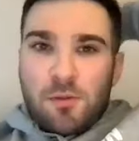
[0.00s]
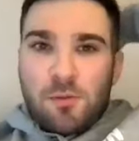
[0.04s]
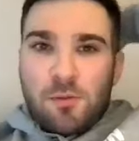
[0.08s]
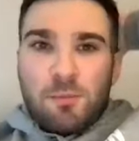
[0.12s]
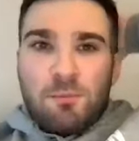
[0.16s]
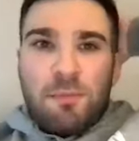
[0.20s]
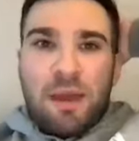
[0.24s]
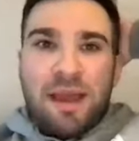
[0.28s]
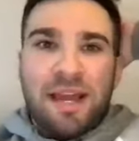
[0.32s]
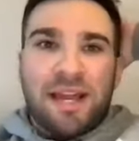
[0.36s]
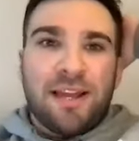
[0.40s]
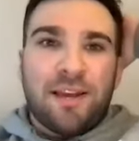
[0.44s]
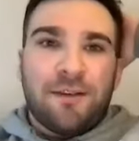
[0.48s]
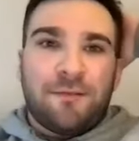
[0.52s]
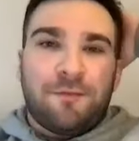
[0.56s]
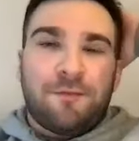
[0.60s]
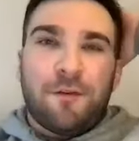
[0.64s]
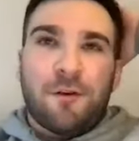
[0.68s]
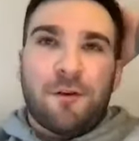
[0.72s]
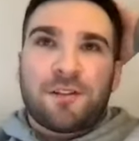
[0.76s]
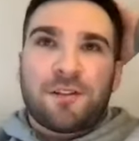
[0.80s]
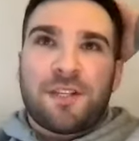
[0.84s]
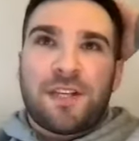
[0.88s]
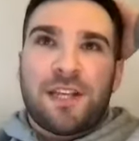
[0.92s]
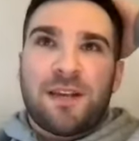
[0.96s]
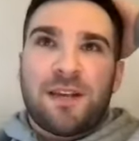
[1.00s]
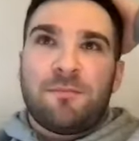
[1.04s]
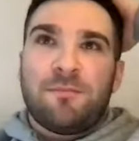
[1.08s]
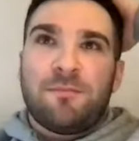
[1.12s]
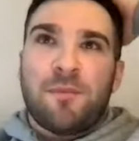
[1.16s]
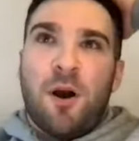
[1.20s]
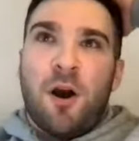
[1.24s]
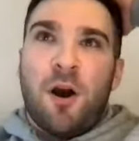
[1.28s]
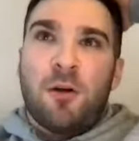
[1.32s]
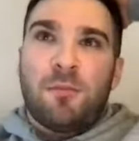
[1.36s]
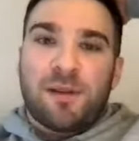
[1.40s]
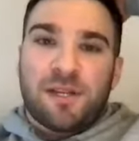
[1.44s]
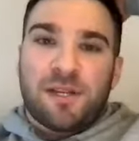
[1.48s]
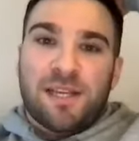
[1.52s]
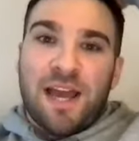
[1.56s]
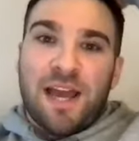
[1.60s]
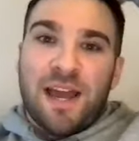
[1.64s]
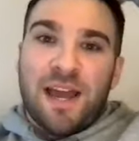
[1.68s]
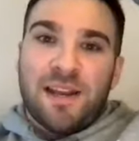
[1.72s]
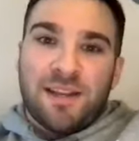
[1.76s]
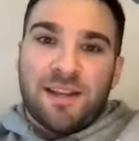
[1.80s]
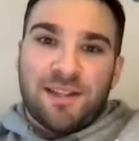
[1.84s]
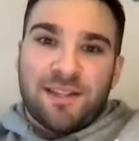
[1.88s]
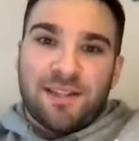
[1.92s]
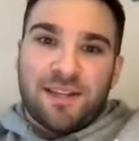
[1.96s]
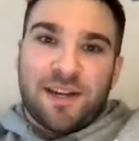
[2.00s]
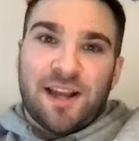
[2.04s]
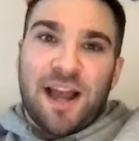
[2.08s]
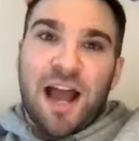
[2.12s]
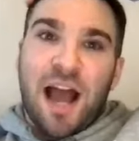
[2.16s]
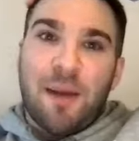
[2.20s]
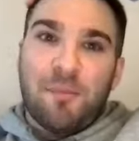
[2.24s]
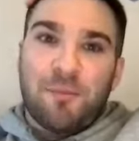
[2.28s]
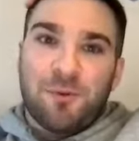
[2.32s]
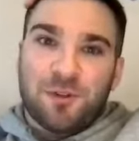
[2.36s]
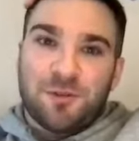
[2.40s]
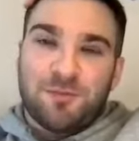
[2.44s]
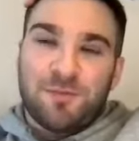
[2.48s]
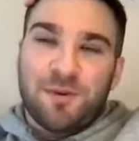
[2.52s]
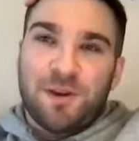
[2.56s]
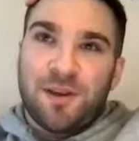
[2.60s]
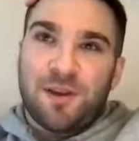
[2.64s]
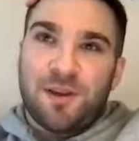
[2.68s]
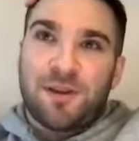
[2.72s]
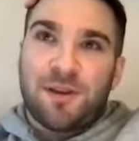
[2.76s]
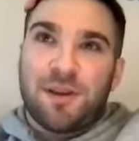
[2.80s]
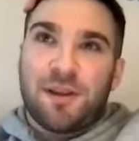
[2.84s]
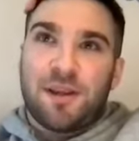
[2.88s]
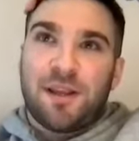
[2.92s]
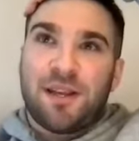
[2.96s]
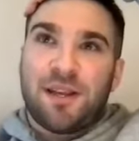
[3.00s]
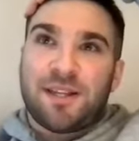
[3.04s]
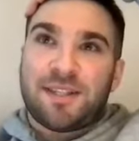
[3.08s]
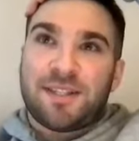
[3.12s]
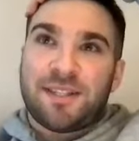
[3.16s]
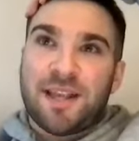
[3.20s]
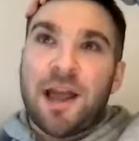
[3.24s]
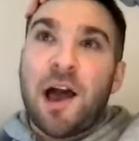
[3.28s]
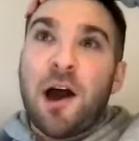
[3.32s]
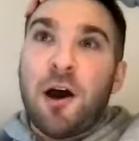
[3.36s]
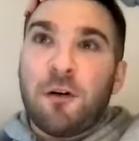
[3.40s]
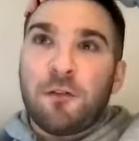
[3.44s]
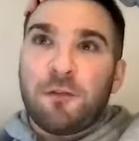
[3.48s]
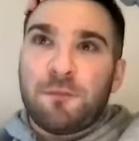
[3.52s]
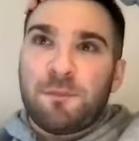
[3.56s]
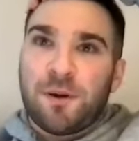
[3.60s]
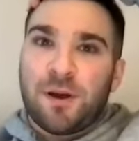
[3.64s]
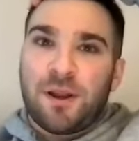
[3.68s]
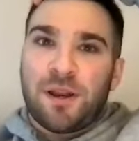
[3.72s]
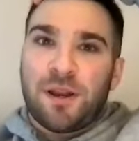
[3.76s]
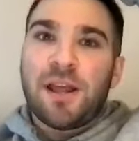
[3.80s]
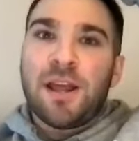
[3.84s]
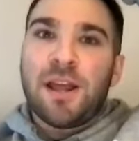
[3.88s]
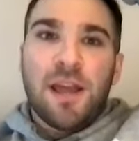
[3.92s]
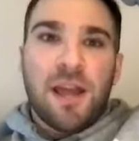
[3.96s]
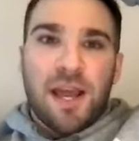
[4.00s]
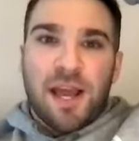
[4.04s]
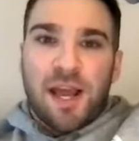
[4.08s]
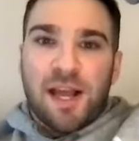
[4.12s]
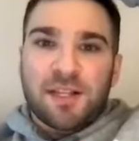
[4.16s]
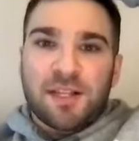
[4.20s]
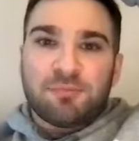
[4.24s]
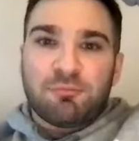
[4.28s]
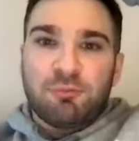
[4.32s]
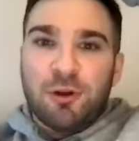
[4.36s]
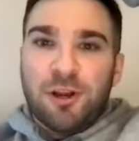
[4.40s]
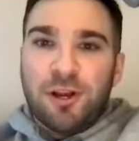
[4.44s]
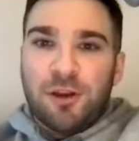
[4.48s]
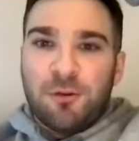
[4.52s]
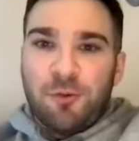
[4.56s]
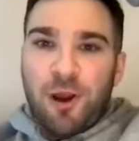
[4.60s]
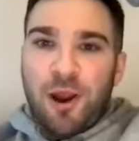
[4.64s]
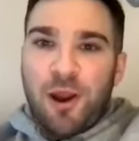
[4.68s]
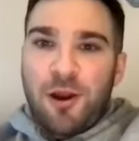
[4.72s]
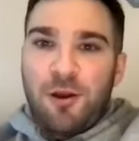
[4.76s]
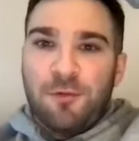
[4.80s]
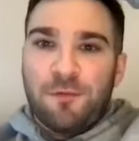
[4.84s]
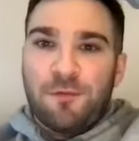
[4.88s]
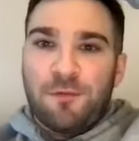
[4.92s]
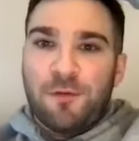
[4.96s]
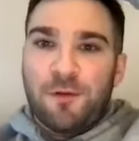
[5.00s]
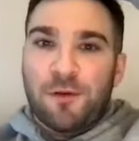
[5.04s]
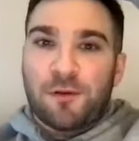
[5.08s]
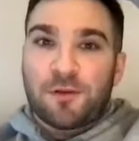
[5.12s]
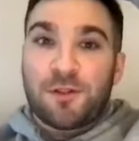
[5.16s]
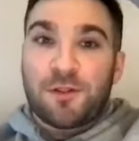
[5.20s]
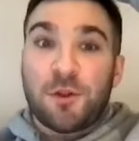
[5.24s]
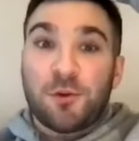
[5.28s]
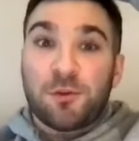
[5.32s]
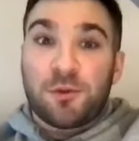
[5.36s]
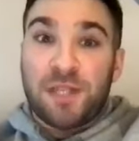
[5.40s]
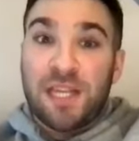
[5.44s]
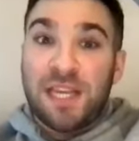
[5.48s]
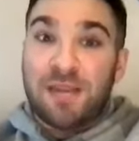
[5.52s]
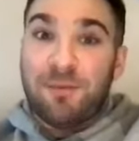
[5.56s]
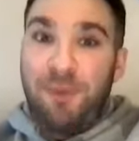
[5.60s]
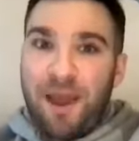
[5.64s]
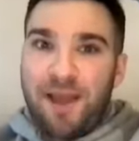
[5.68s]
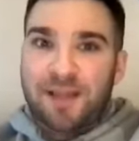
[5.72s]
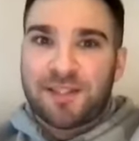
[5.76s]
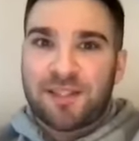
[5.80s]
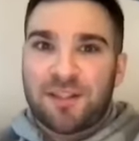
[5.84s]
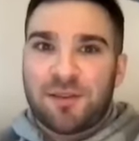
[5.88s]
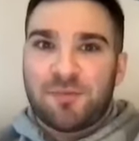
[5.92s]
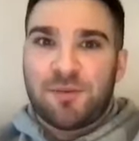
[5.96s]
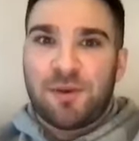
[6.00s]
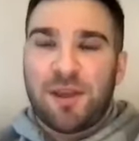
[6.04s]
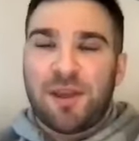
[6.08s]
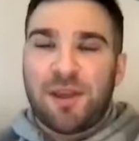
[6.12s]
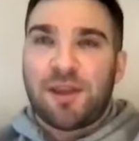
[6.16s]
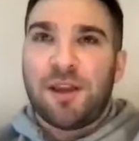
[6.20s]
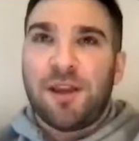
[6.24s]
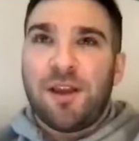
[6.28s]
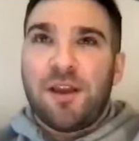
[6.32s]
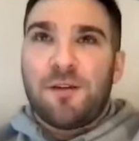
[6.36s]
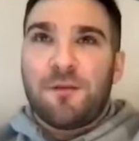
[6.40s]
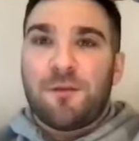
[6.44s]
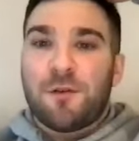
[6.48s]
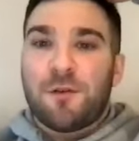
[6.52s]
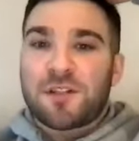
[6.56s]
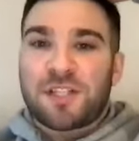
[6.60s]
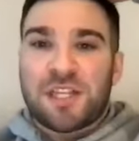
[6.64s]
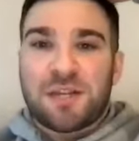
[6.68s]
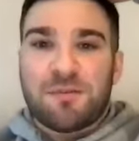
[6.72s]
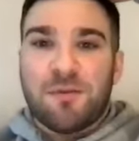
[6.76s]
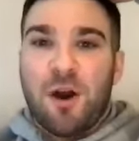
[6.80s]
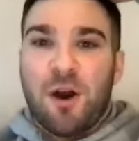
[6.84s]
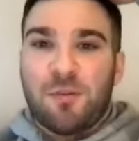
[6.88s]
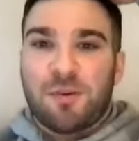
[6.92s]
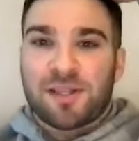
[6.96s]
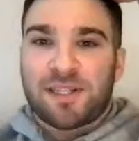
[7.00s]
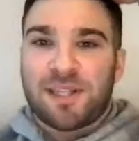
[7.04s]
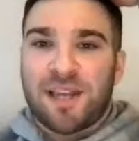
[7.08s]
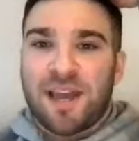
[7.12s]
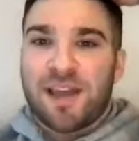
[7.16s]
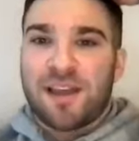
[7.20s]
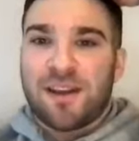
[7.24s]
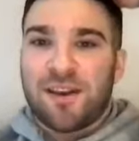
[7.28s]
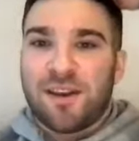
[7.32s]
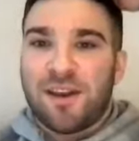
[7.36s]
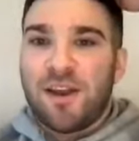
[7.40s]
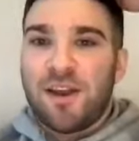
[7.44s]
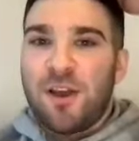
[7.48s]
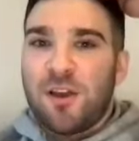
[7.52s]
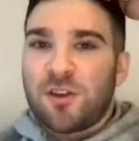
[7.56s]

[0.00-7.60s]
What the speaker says: Making first team All Big Ten is an accomplishment in itself, but it's pretty rare for two teammates to be first team All Big Ten.